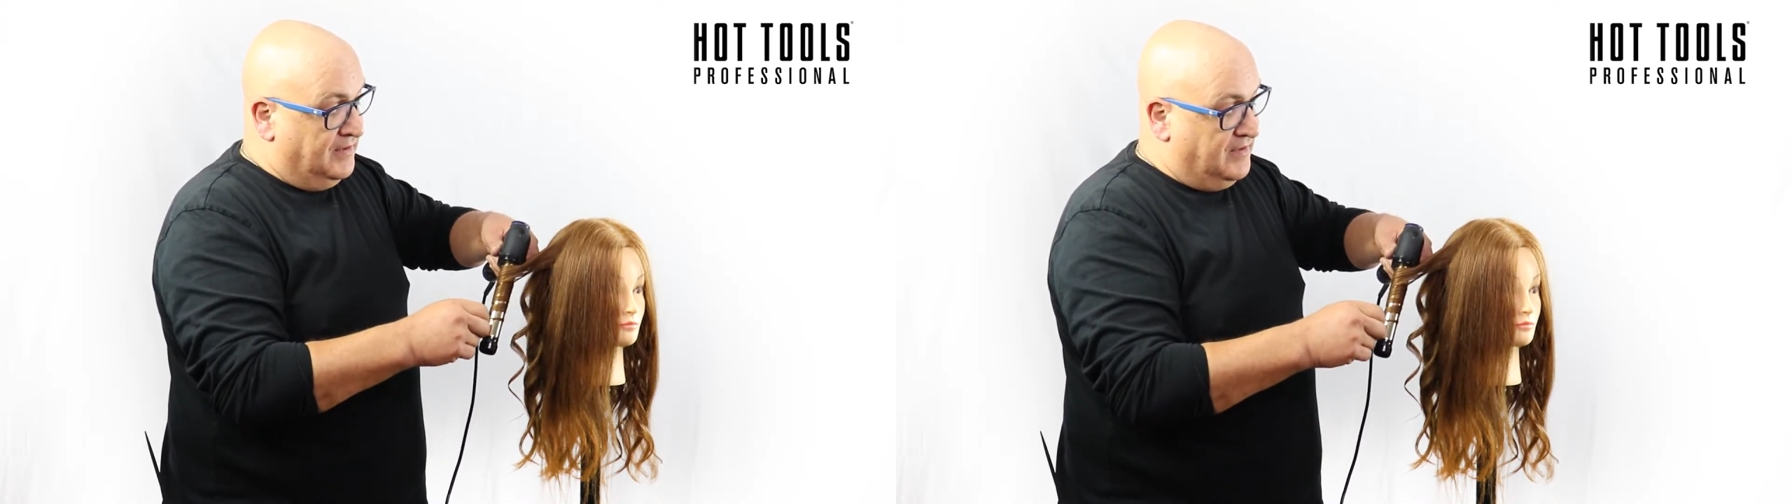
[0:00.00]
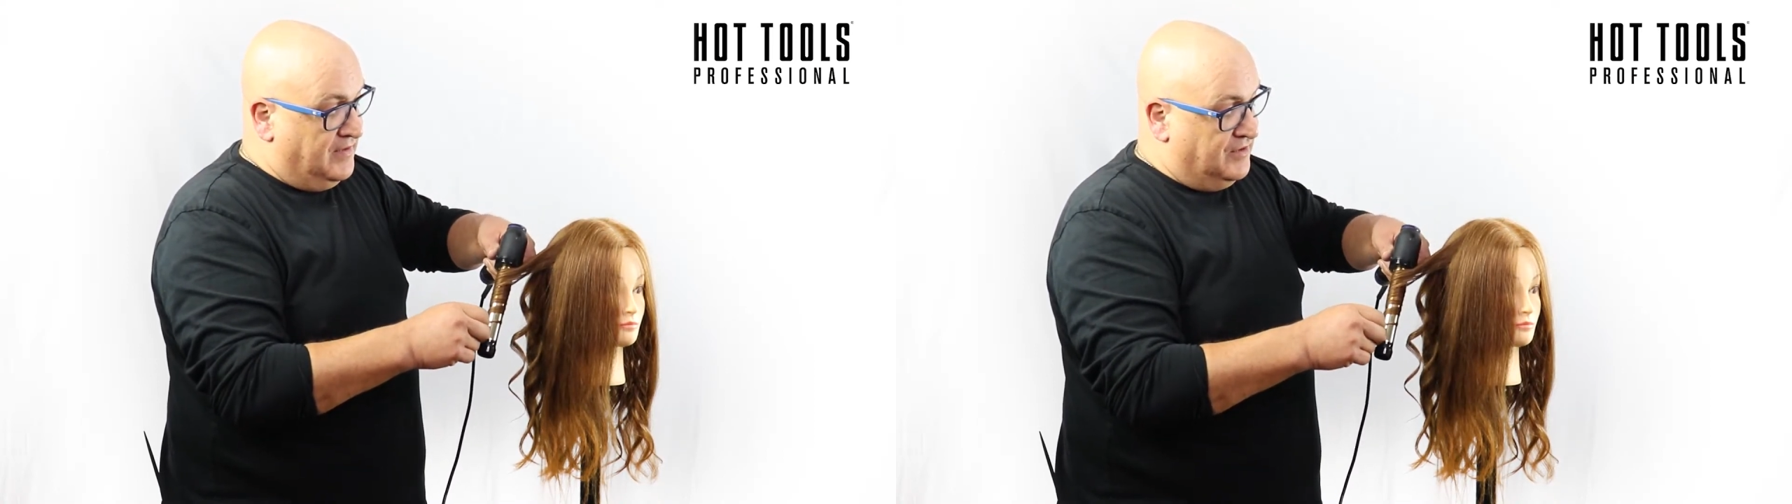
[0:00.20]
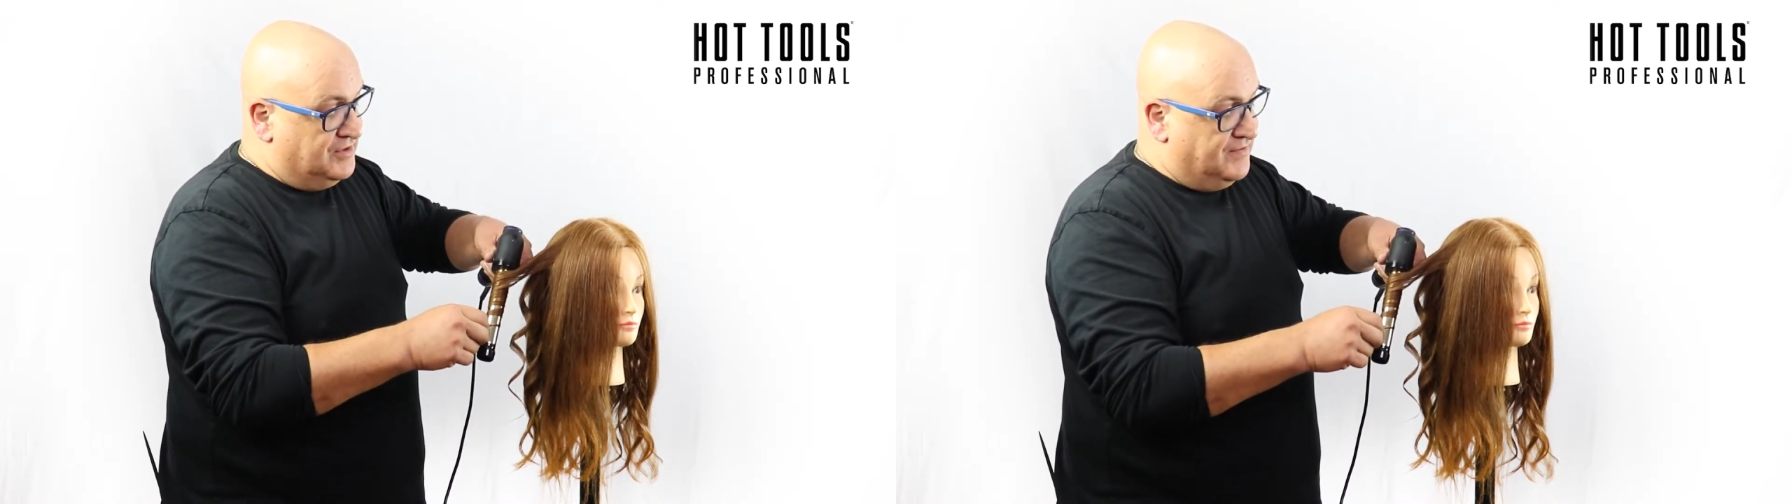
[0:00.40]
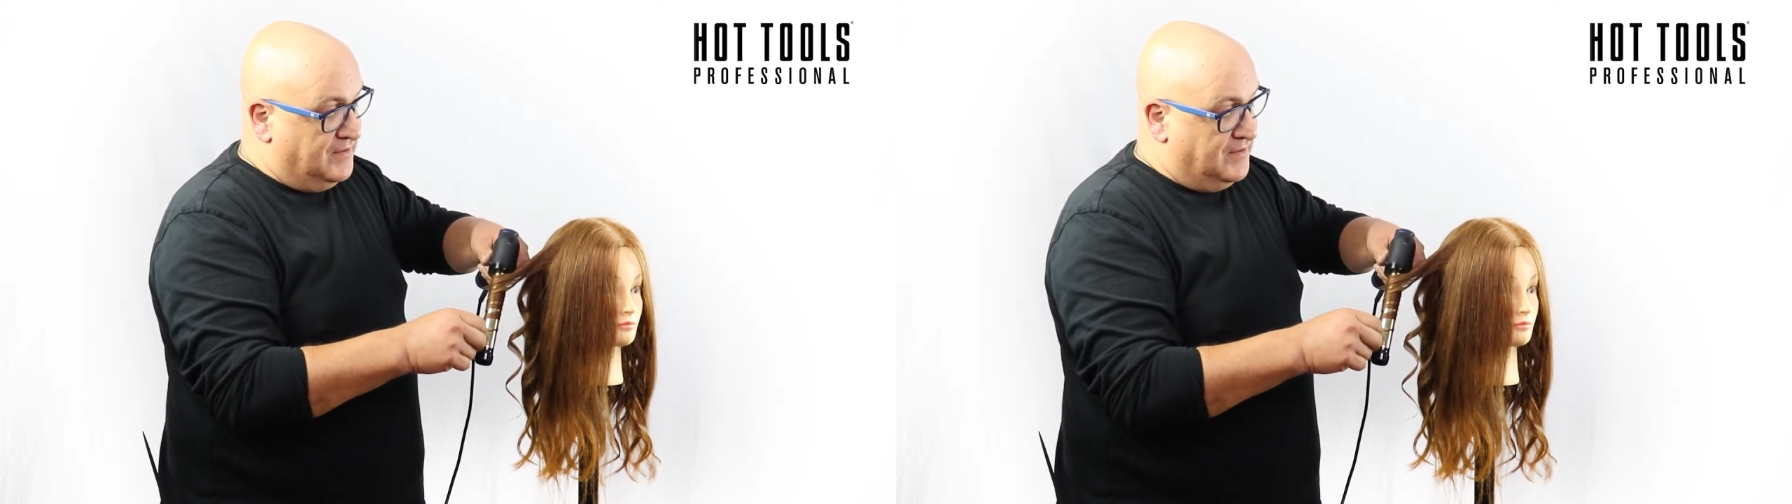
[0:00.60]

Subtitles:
And then just